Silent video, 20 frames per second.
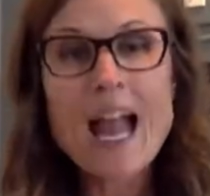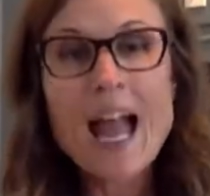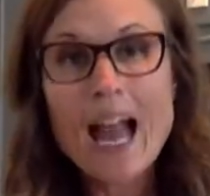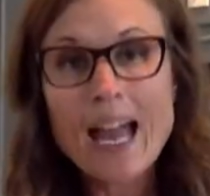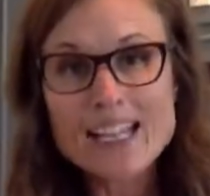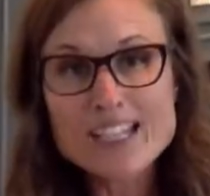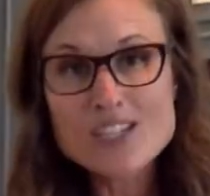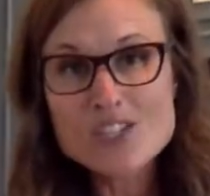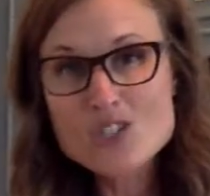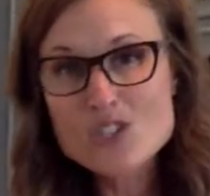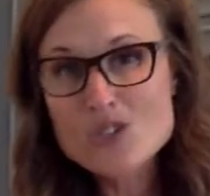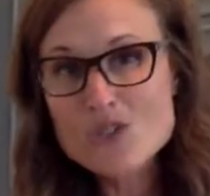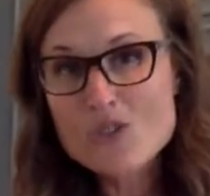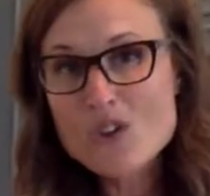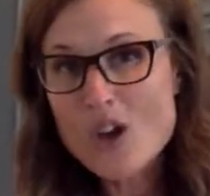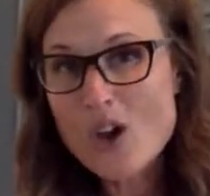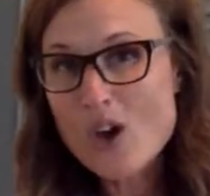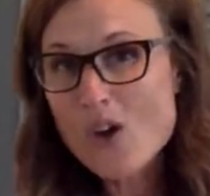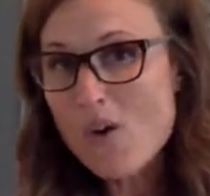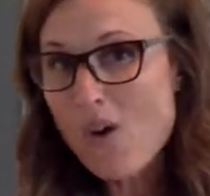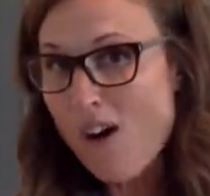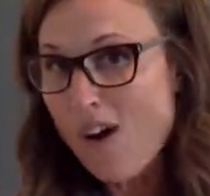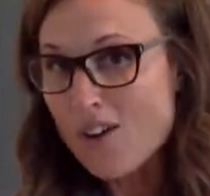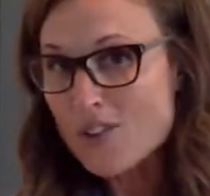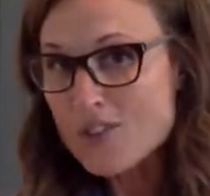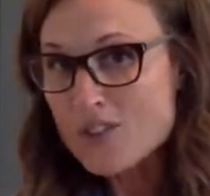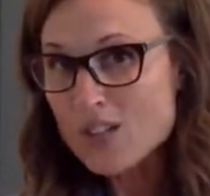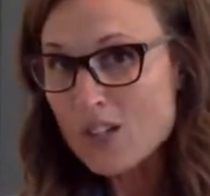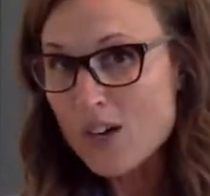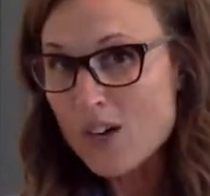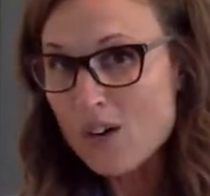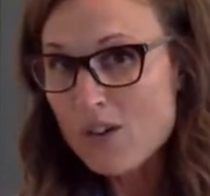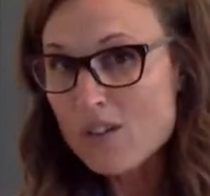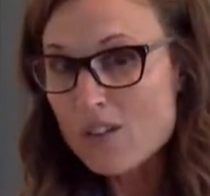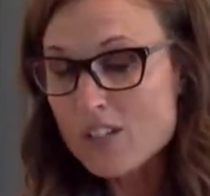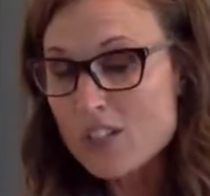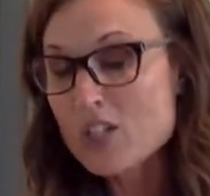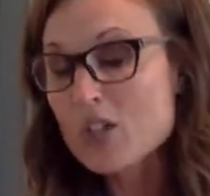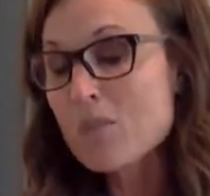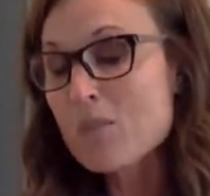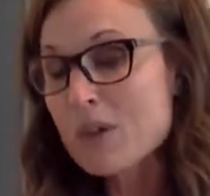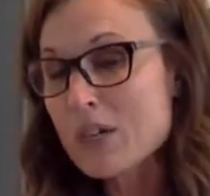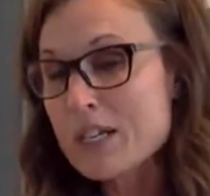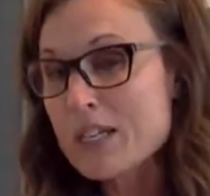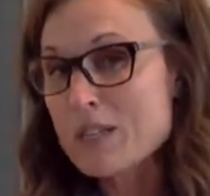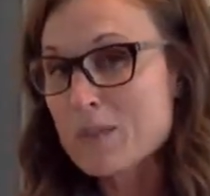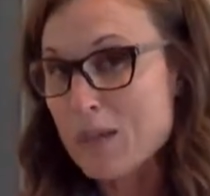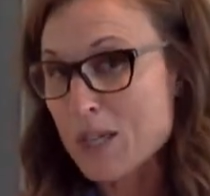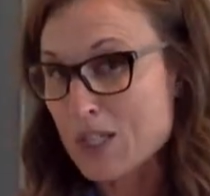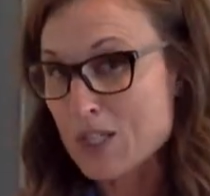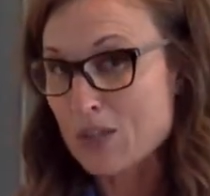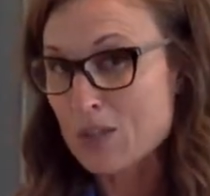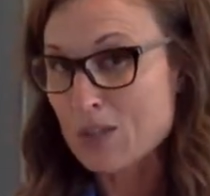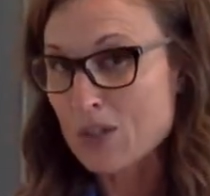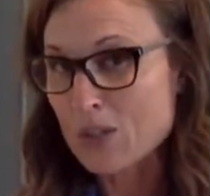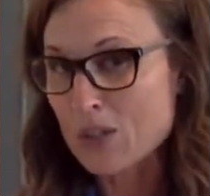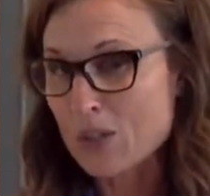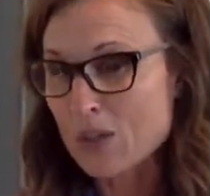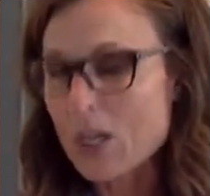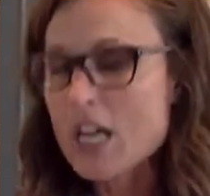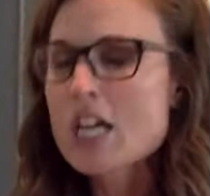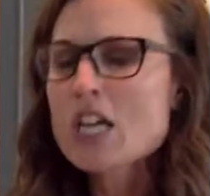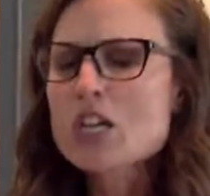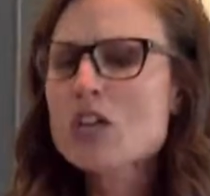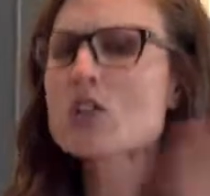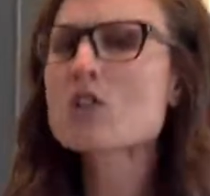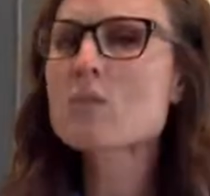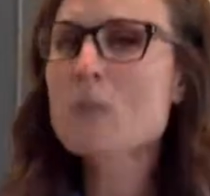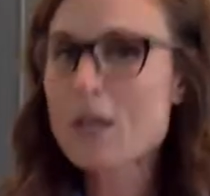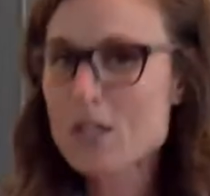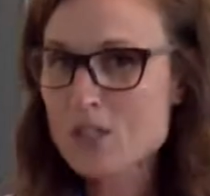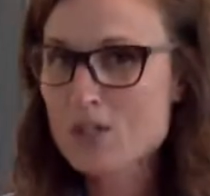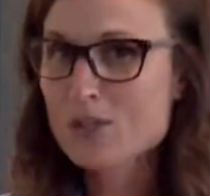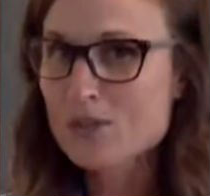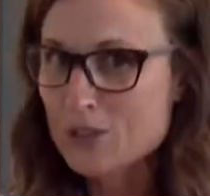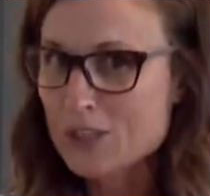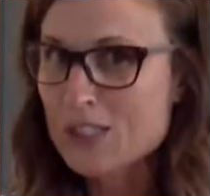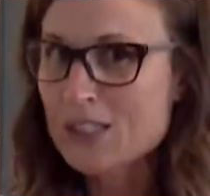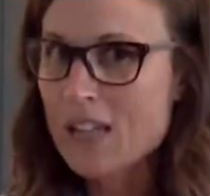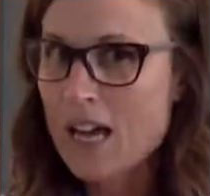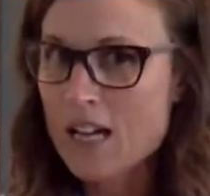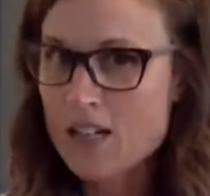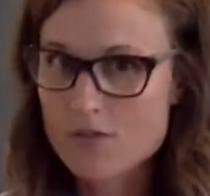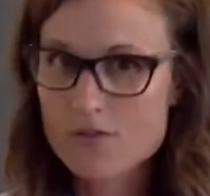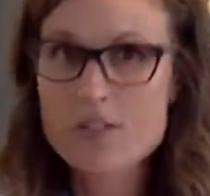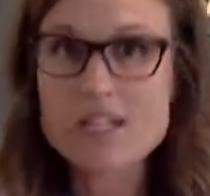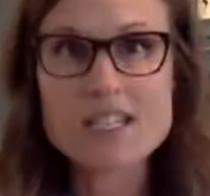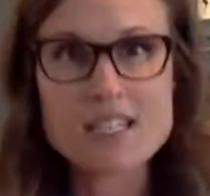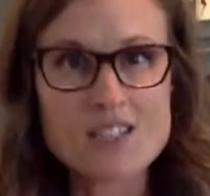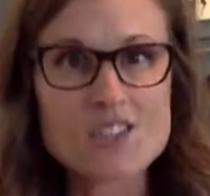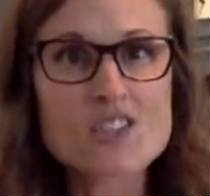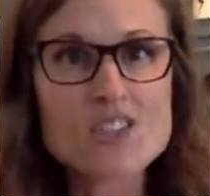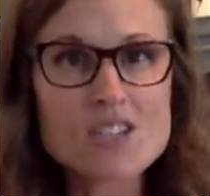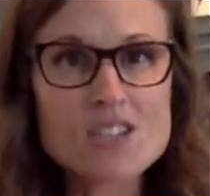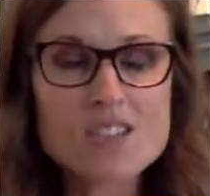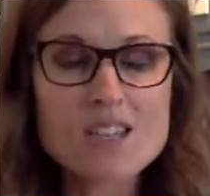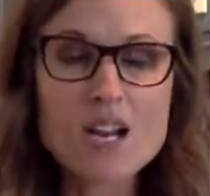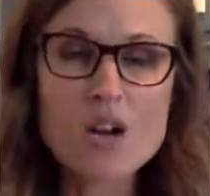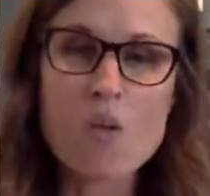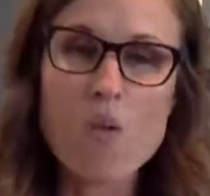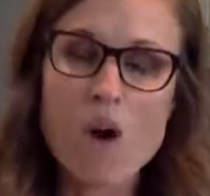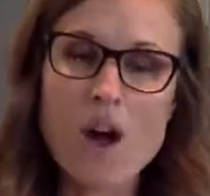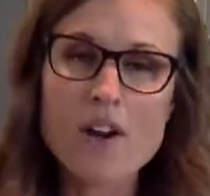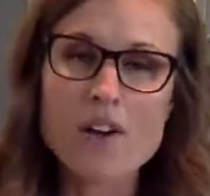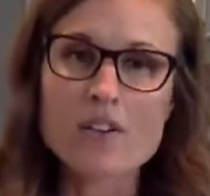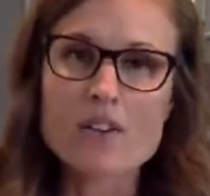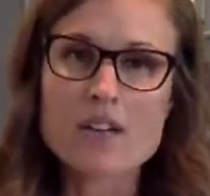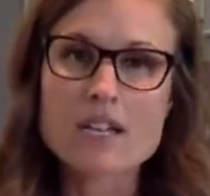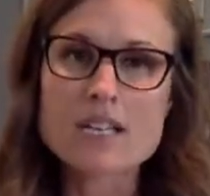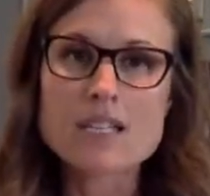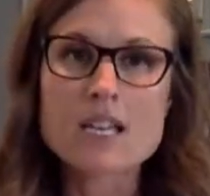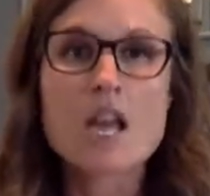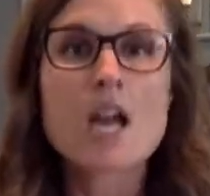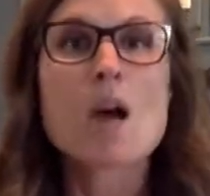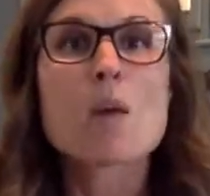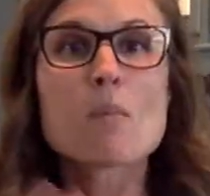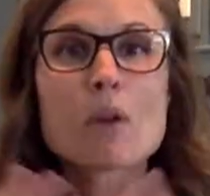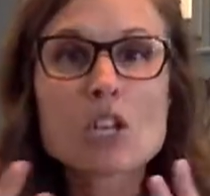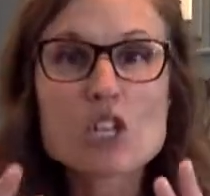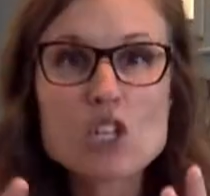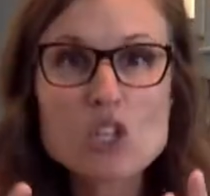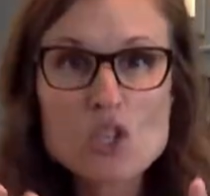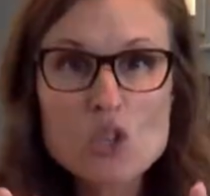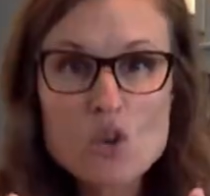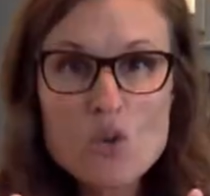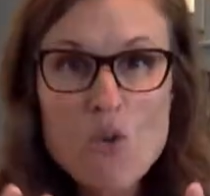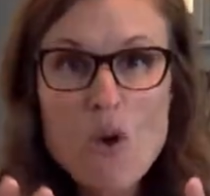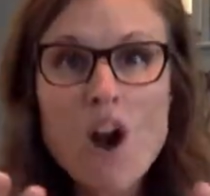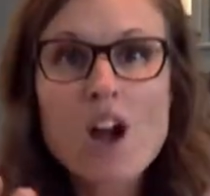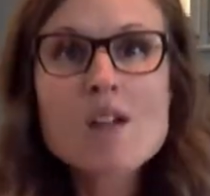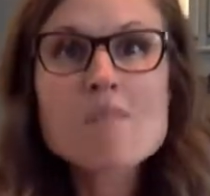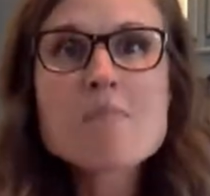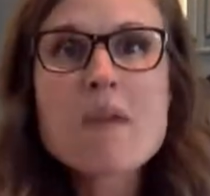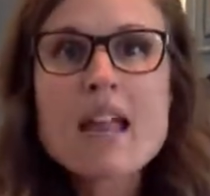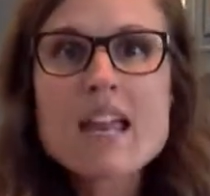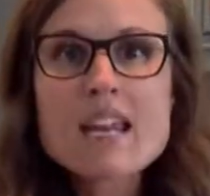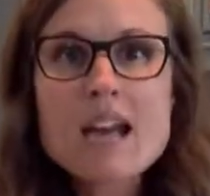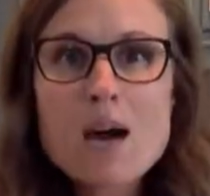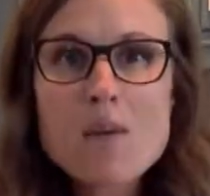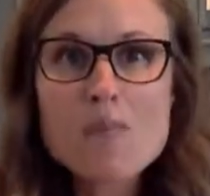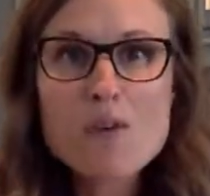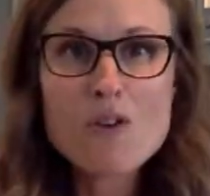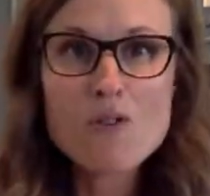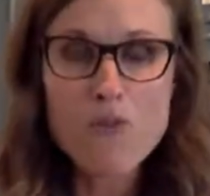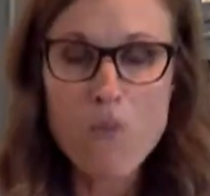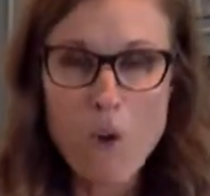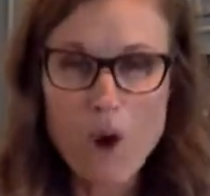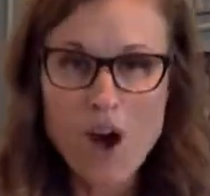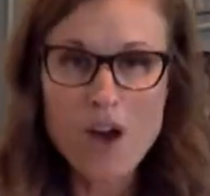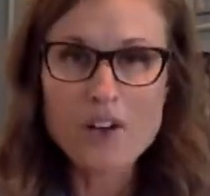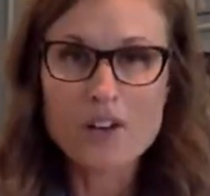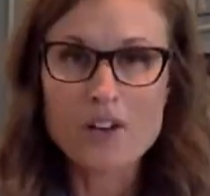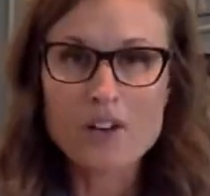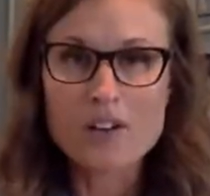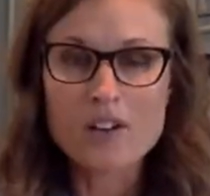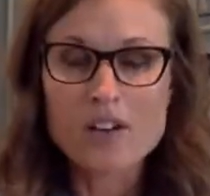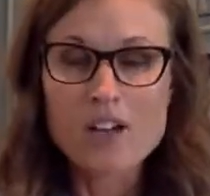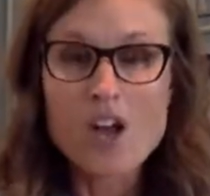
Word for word: And did you know also, you're pretty special too. You're special for a lot of reasons, just like water is, but you are made up of water.